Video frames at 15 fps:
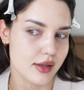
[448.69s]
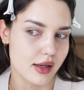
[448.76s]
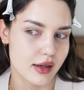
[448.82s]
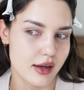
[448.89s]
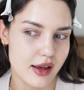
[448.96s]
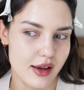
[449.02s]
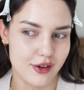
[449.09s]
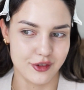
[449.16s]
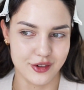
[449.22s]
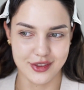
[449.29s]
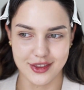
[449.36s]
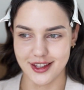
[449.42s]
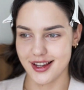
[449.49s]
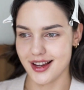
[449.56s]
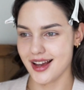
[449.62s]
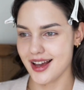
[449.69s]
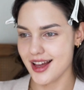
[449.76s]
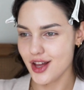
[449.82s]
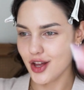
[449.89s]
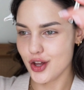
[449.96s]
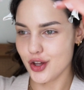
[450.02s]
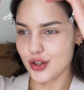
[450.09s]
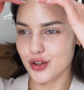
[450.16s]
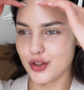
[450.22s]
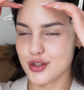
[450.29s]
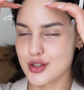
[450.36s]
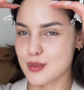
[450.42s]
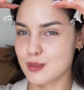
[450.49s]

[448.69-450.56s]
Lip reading: and everything looks